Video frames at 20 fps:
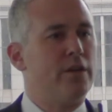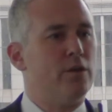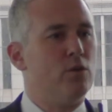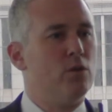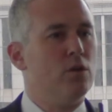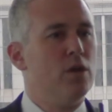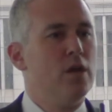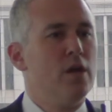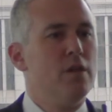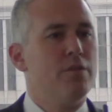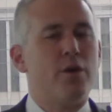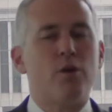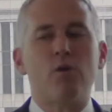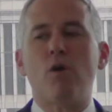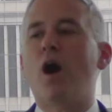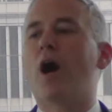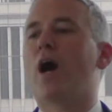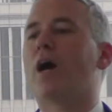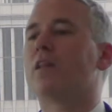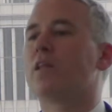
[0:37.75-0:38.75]
deal that
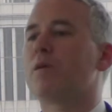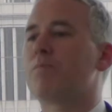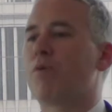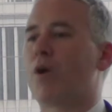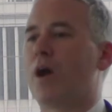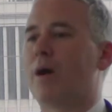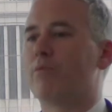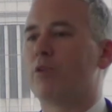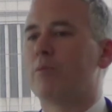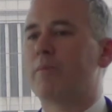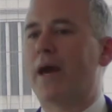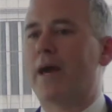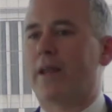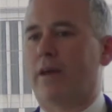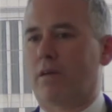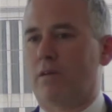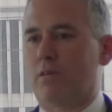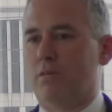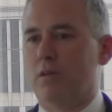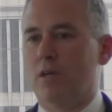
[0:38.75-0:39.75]
are highly
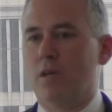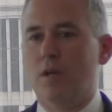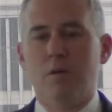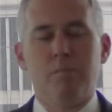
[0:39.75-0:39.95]
problematic.